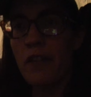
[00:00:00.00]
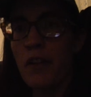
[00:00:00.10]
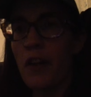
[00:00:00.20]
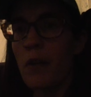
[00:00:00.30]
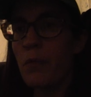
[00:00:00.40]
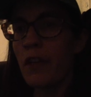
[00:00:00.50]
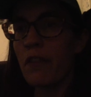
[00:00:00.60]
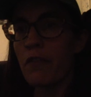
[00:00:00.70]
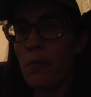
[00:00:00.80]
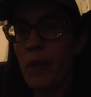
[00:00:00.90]
look up the
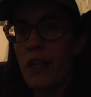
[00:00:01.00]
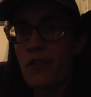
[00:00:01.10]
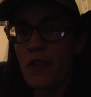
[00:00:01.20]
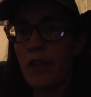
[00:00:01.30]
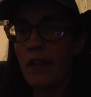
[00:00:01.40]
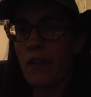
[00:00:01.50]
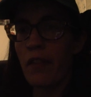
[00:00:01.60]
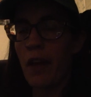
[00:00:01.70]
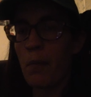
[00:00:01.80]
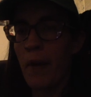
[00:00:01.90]
information
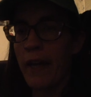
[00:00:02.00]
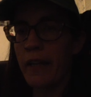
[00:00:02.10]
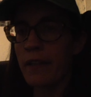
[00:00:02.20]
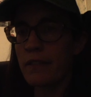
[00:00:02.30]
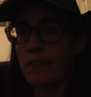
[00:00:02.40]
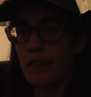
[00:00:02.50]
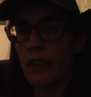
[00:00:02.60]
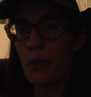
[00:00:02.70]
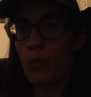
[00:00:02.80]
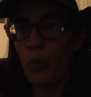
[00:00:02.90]
that my
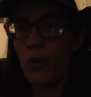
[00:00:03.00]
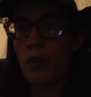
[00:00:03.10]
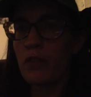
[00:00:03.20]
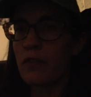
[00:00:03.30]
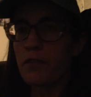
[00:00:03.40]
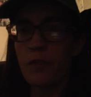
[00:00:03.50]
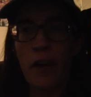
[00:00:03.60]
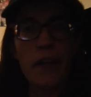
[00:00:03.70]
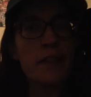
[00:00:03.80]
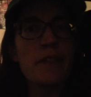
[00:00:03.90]
liberal
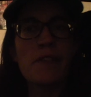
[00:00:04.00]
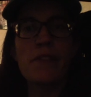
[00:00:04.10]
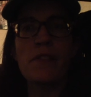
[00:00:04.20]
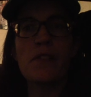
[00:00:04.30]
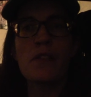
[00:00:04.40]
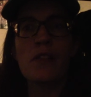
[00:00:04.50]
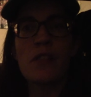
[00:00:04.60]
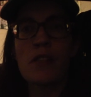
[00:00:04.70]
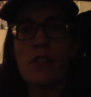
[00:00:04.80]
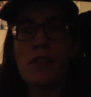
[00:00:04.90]
friends
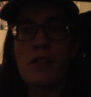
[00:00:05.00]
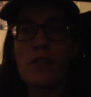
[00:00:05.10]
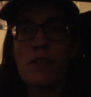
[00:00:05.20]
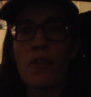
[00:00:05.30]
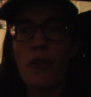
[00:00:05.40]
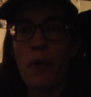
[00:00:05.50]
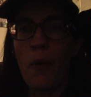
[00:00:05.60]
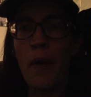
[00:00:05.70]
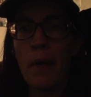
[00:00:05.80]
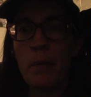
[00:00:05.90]

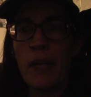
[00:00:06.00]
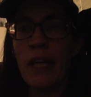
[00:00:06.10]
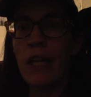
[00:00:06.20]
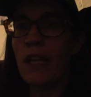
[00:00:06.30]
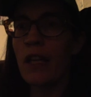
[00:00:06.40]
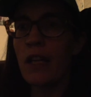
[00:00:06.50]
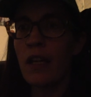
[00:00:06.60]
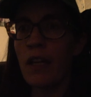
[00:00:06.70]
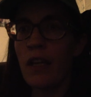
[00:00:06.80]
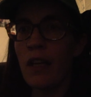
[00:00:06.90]
throw at me,
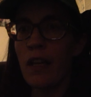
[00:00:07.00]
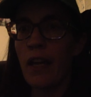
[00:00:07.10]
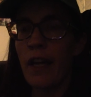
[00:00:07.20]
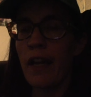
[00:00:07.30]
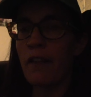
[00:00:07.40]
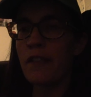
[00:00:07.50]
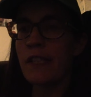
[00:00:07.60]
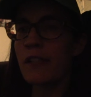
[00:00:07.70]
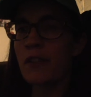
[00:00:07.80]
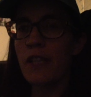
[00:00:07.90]
and every
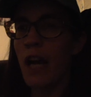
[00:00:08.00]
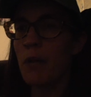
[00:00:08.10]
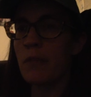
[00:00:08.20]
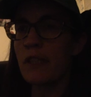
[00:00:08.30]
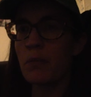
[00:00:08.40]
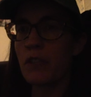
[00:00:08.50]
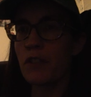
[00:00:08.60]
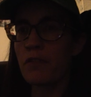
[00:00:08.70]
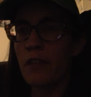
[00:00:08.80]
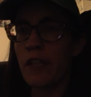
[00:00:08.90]
single time it's a
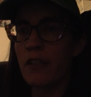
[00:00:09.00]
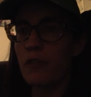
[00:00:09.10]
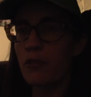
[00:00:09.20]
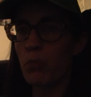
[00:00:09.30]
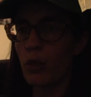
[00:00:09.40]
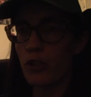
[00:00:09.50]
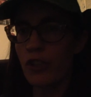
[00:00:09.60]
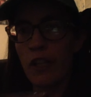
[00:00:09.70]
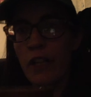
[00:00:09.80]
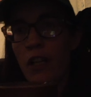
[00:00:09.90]
bunch of fake news
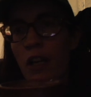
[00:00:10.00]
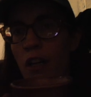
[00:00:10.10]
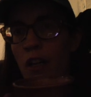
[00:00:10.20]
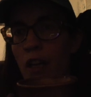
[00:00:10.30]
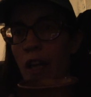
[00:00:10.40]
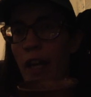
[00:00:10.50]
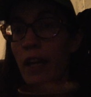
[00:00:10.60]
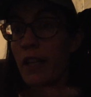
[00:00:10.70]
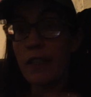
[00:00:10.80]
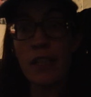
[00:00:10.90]
bullshit.
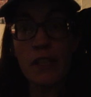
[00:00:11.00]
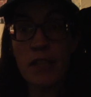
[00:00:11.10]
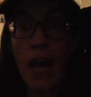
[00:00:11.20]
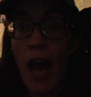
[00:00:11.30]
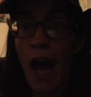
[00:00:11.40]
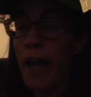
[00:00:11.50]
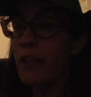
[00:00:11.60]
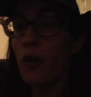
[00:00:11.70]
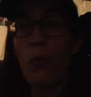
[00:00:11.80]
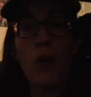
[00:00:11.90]
And because I
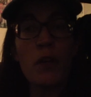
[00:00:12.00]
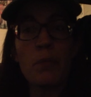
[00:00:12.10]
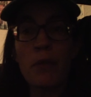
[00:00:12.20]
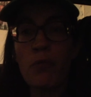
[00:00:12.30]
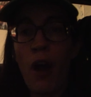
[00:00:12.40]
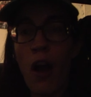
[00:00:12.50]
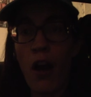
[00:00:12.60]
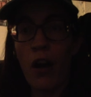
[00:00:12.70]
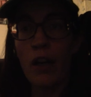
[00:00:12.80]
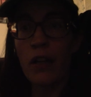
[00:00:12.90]
don't want to be
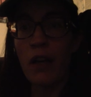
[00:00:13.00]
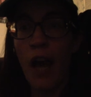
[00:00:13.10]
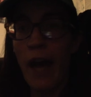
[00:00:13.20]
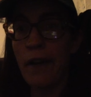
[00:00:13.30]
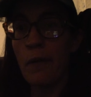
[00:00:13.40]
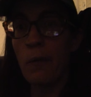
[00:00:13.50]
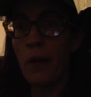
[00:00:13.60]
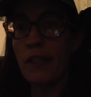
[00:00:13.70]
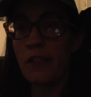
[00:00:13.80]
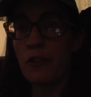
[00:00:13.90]
wrong. I don't
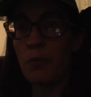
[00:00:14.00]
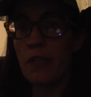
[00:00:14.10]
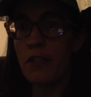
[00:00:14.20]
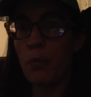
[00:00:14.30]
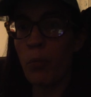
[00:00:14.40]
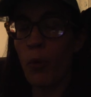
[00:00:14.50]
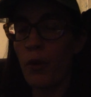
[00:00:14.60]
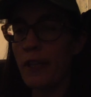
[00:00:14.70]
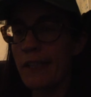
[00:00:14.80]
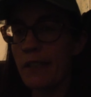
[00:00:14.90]
want to be
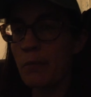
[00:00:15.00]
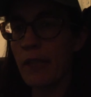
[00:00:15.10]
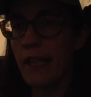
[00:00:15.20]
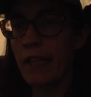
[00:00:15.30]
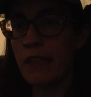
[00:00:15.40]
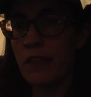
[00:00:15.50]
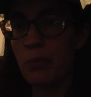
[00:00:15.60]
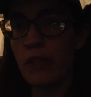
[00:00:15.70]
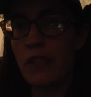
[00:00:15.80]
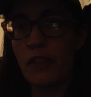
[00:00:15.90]
supporting somebody that's a
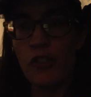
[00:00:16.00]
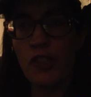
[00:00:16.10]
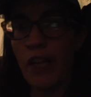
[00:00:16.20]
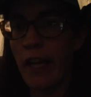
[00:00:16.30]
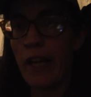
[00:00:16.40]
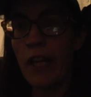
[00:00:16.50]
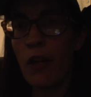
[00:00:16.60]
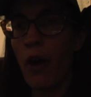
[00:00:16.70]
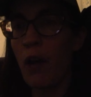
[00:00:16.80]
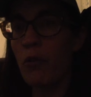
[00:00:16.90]
piece of shit. You
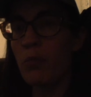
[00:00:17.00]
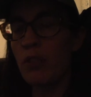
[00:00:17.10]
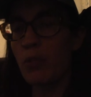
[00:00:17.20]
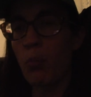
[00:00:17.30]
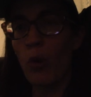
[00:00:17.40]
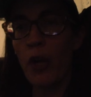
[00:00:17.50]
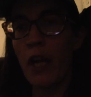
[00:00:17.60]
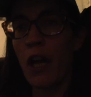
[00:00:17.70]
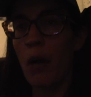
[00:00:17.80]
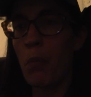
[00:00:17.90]
know, I don't want to be
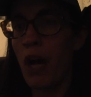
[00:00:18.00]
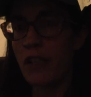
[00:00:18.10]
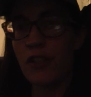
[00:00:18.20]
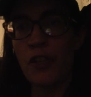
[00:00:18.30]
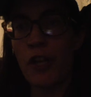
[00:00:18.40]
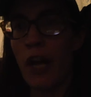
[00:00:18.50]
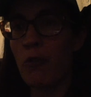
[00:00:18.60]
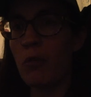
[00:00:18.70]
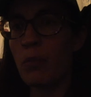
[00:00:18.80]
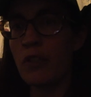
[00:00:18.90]
supporting a monster. I don't
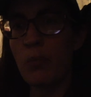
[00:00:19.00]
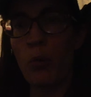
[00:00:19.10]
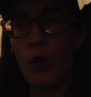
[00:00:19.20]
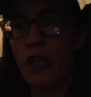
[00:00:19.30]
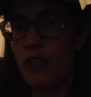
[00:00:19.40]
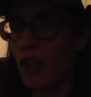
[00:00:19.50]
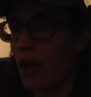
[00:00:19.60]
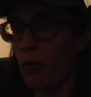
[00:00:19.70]
want to be supporting a child